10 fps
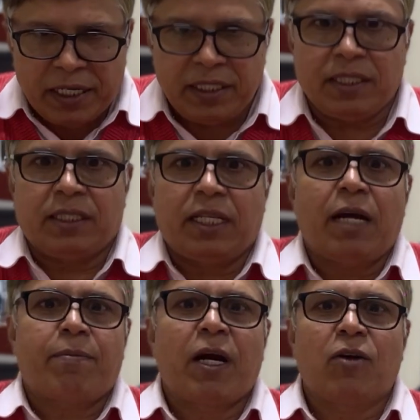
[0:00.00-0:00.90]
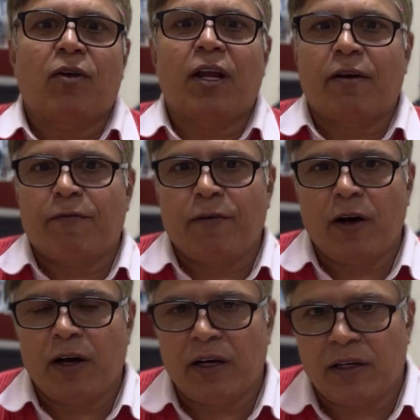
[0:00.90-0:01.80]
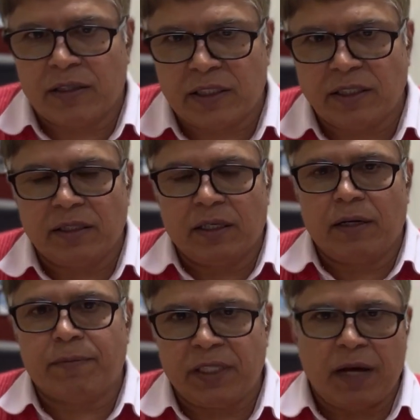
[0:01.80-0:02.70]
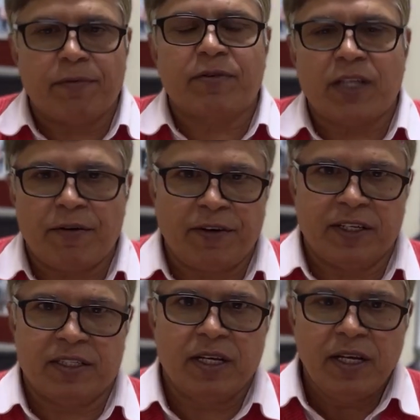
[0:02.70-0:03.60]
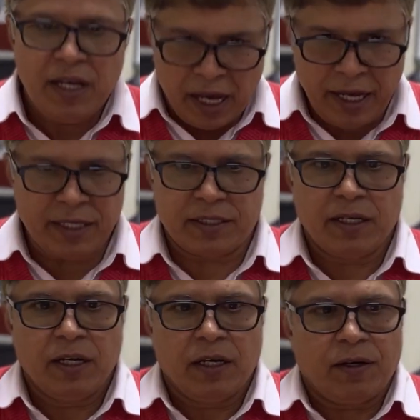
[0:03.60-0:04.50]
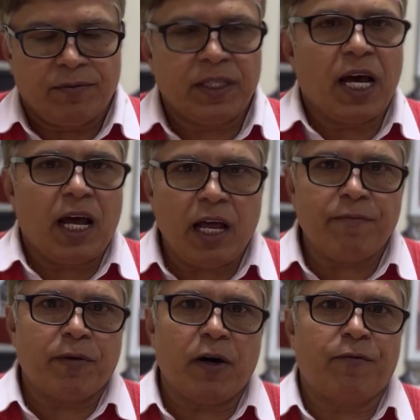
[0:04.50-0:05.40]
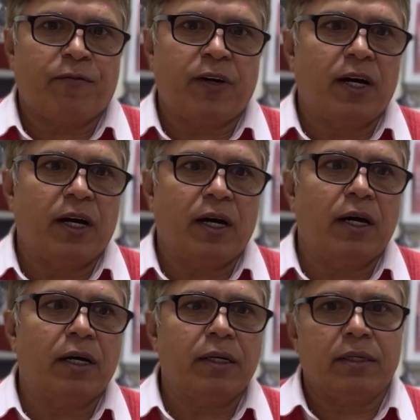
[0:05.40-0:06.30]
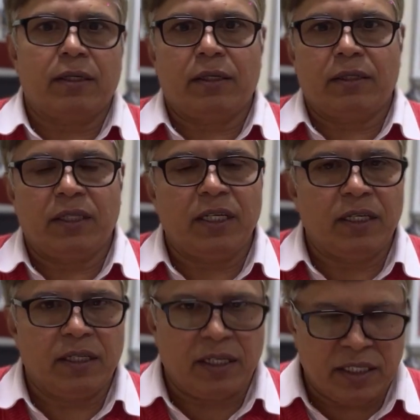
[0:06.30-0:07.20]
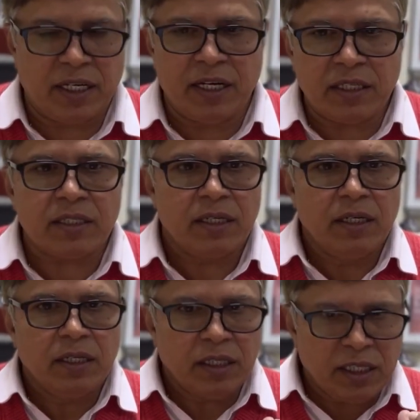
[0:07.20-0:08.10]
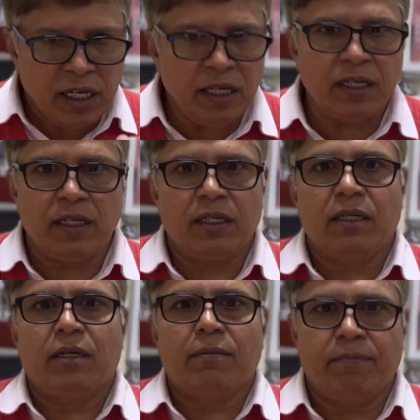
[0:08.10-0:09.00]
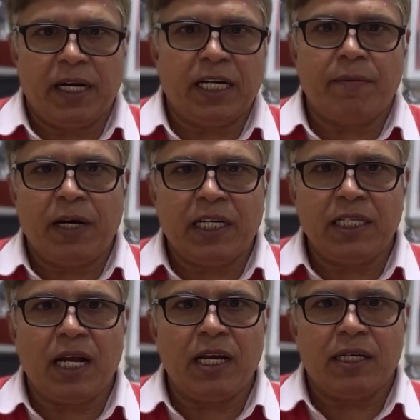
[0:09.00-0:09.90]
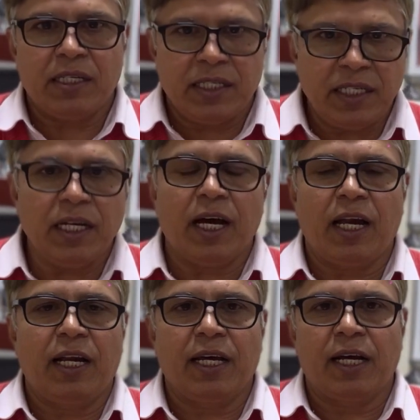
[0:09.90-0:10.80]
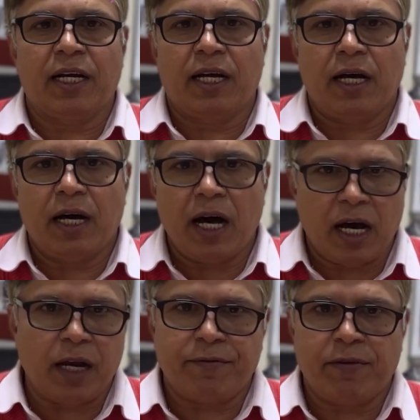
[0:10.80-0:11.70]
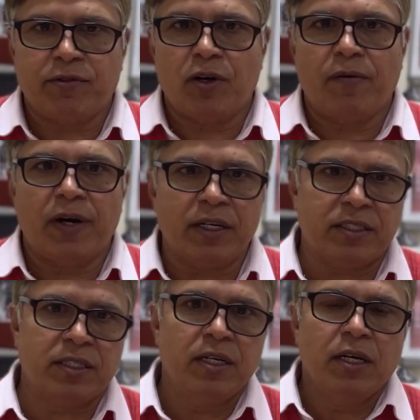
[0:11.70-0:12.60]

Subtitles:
in that particular type of surface. Hence, with the help of the research, thin metamaterial single layer RF absorbers